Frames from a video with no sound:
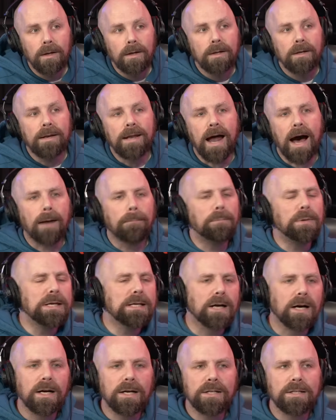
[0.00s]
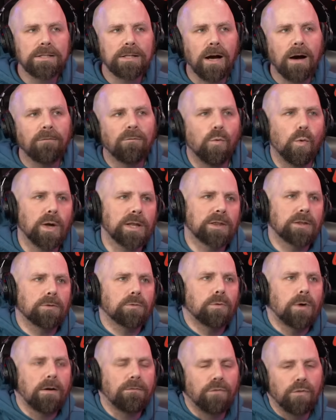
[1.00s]
Not because of what the
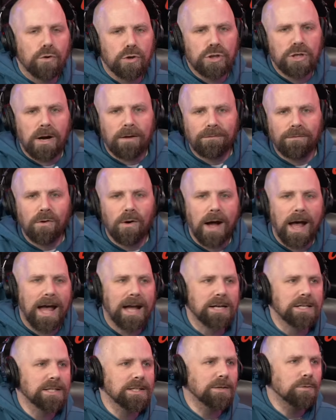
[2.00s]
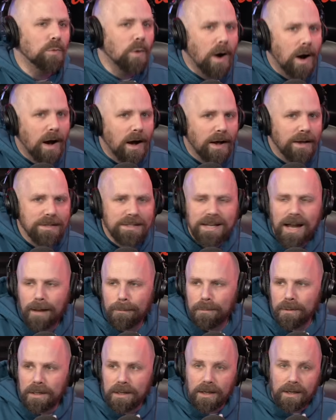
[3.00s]
Ruffle Shuffle actually was, not
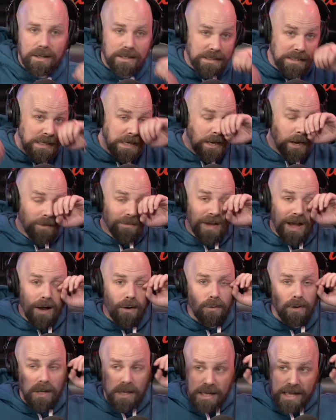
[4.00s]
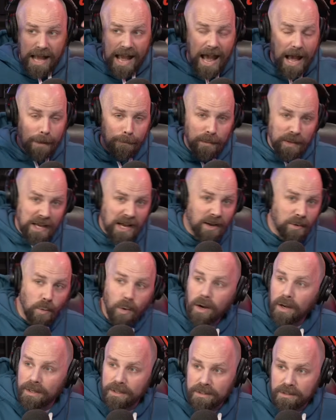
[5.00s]
because of how happy I
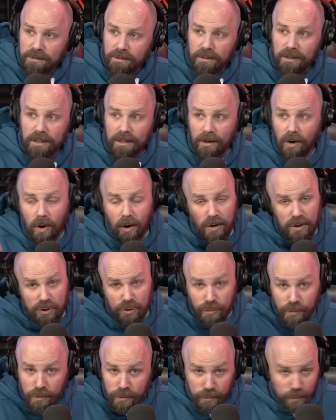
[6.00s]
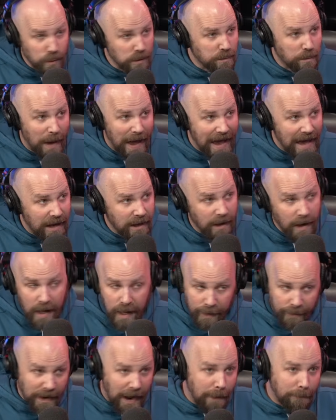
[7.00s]
was that R-Truth was back,
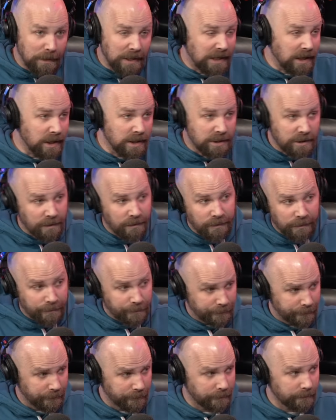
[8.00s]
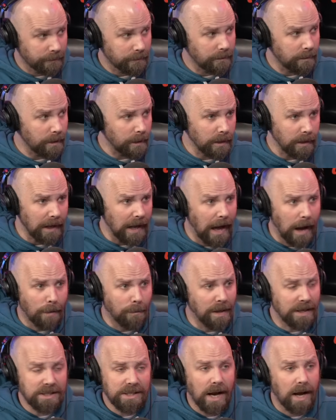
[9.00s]
not because of how
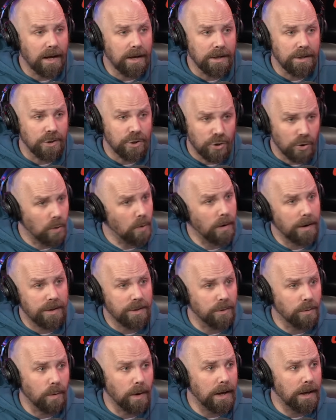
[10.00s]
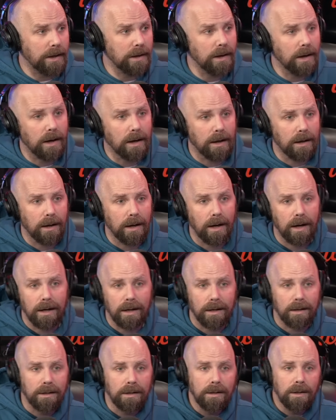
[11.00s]
much I enjoy the way uh,
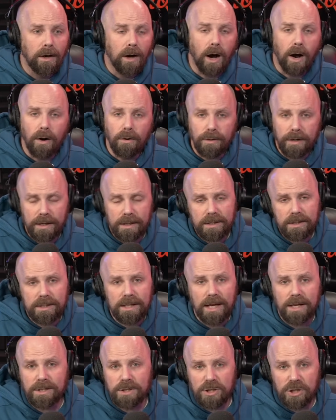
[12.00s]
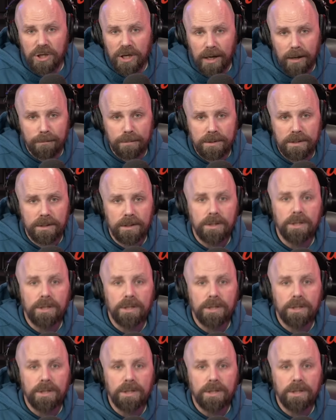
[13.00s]
uh, Otis says chips,